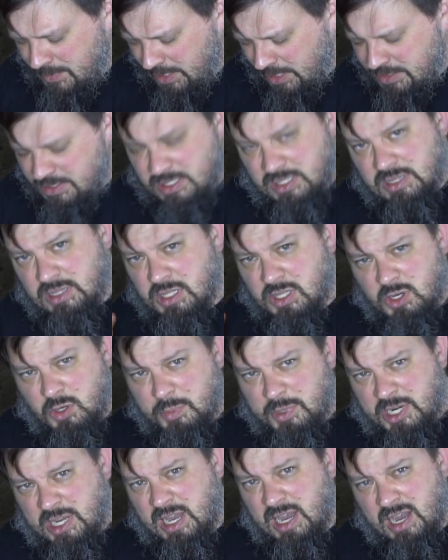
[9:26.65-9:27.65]
It's a little
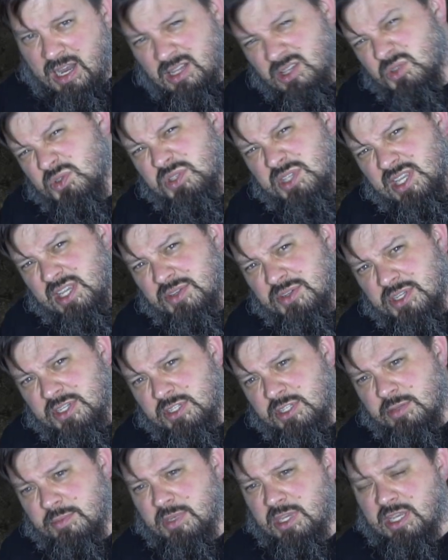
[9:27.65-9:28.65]
bit hollow sounding
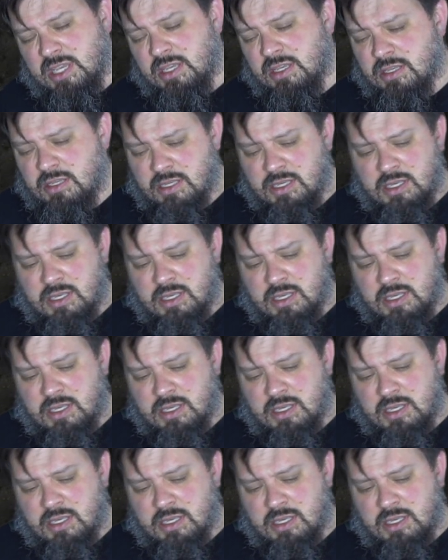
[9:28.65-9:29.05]
to me,